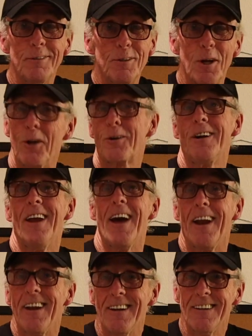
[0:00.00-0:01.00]
"You're looking
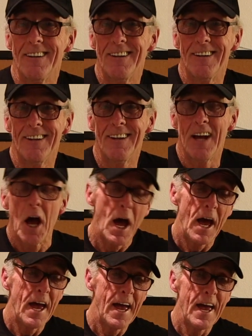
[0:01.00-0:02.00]
at
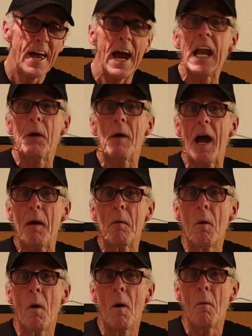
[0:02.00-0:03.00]
it." Anyway,
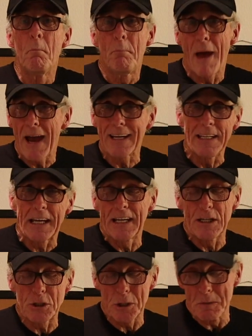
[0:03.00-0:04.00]
back in the
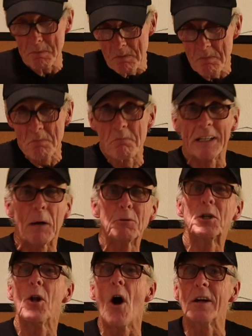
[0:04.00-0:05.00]
kitchen, but that
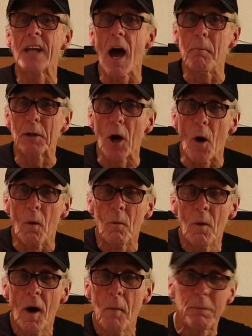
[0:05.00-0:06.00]
was a long time ago.
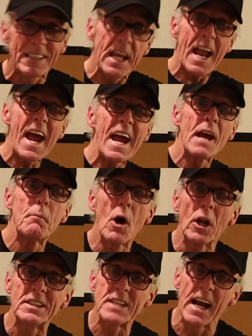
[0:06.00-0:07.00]
But today, I'm
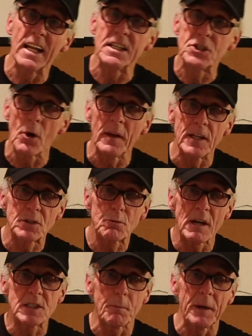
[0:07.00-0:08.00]
all excited to show you this
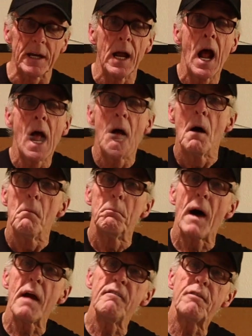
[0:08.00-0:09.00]
recipe.
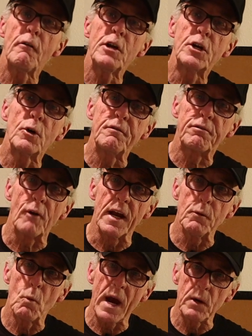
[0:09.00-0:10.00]
My very good
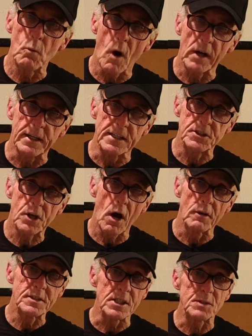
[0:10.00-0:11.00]
friend Wayne Watkins
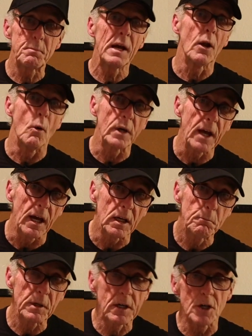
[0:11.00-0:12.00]
calls this pillow
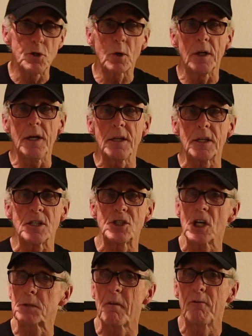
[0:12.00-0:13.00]
cake because you can eat this
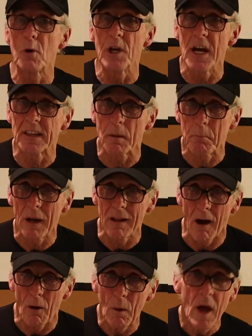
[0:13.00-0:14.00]
just before you hit the
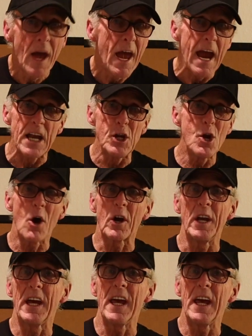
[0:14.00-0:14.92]
pillow and you're not going to